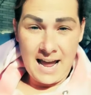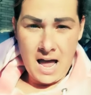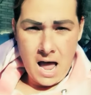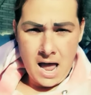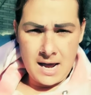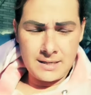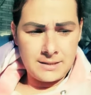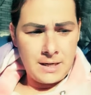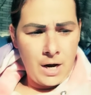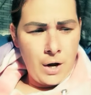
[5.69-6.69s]

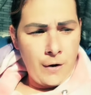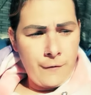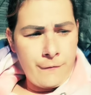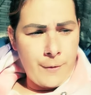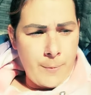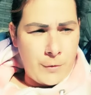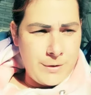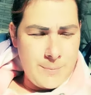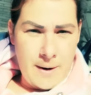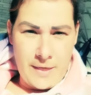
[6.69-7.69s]
And for
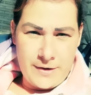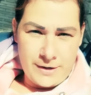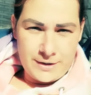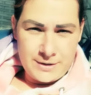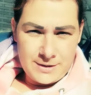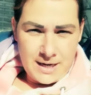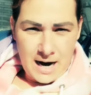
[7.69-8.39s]
most mothers,